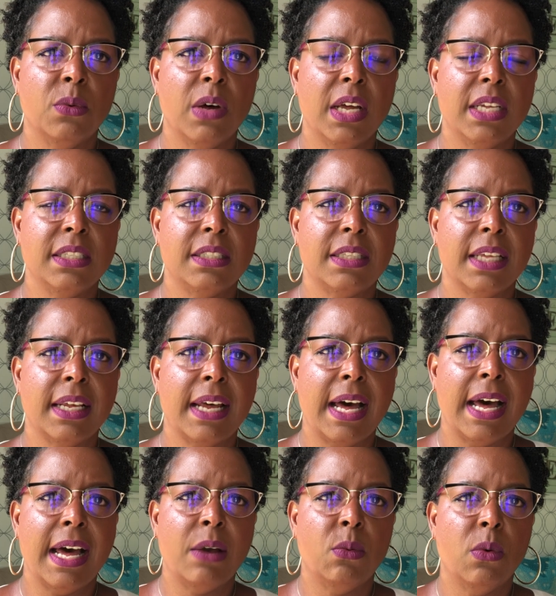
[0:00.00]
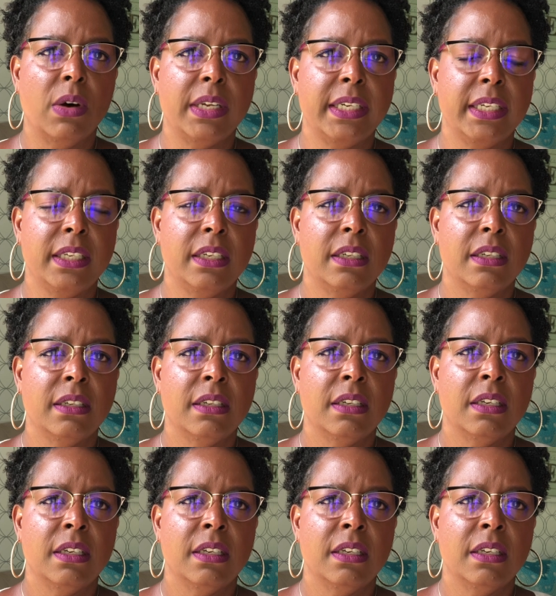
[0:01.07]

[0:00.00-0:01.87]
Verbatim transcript: was that I wanted